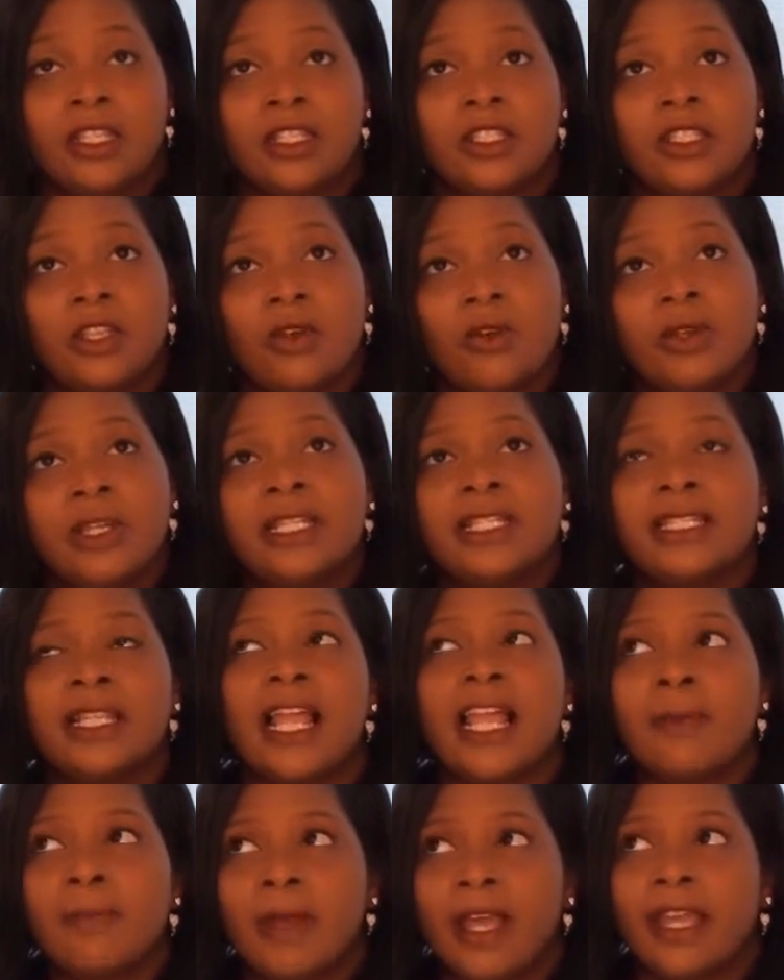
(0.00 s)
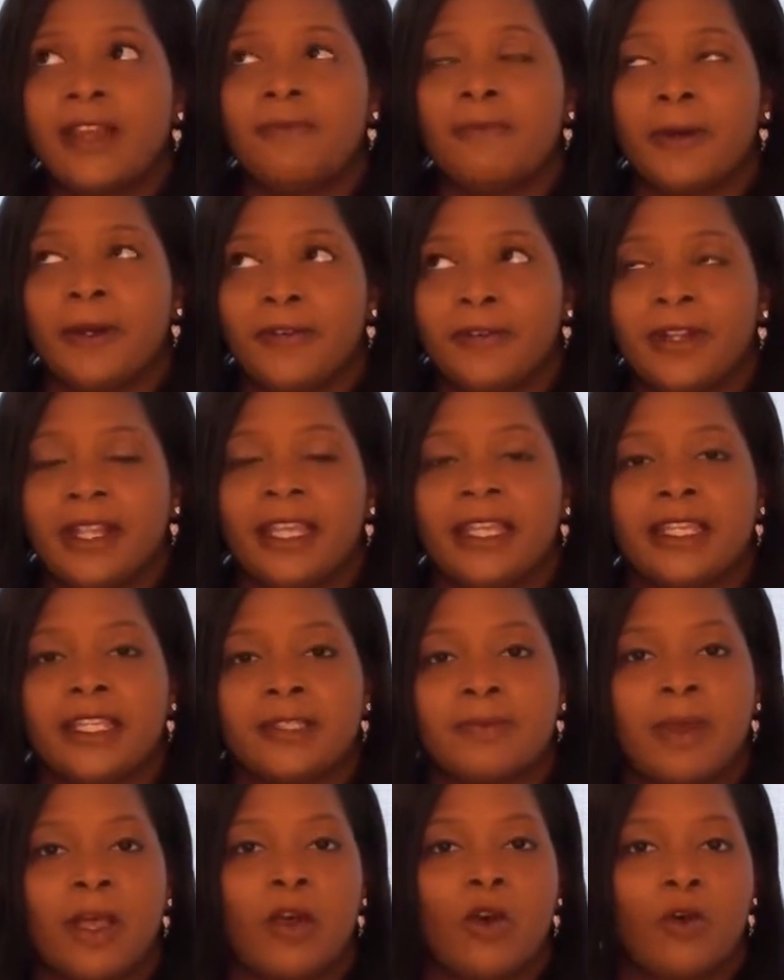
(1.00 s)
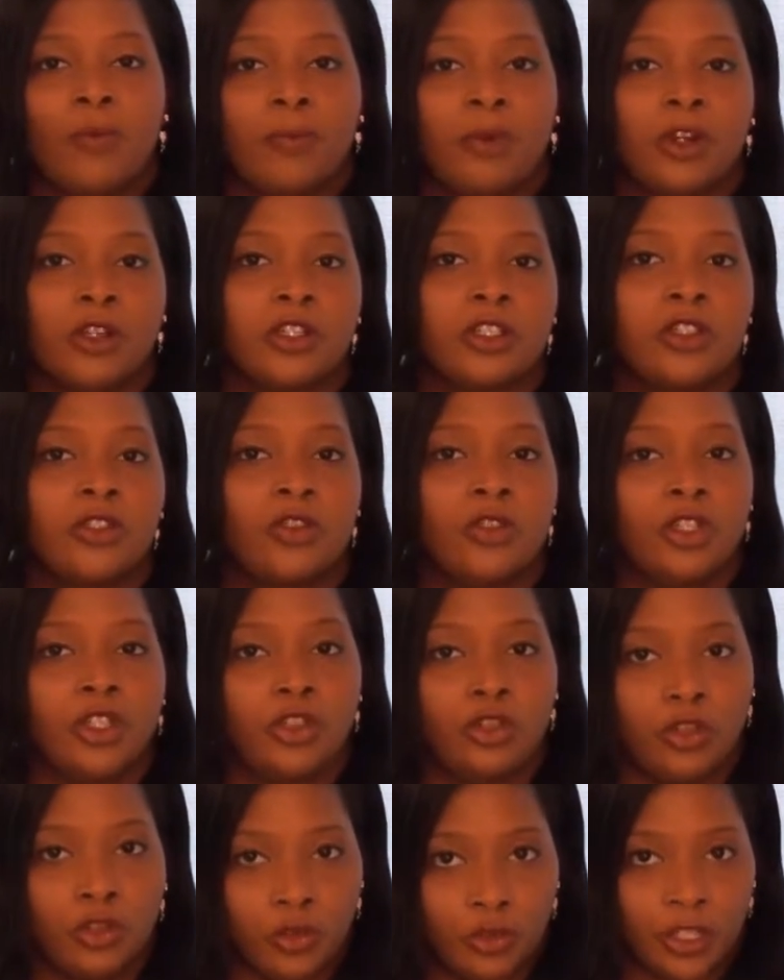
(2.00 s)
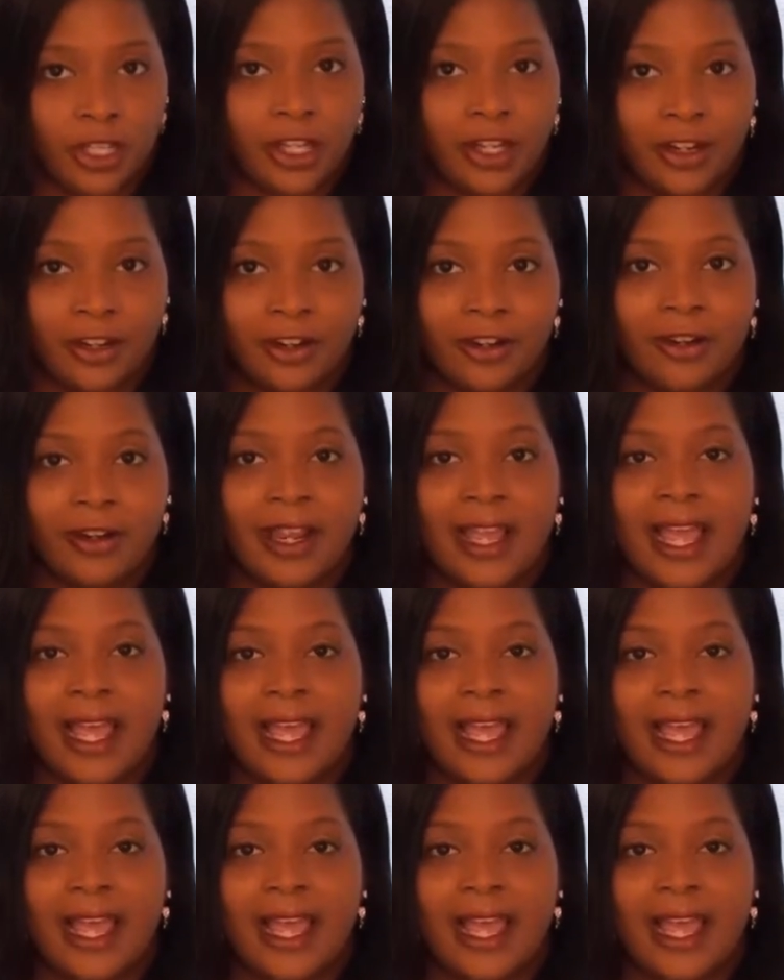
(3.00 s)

So it's like my birthday is my own personal new year.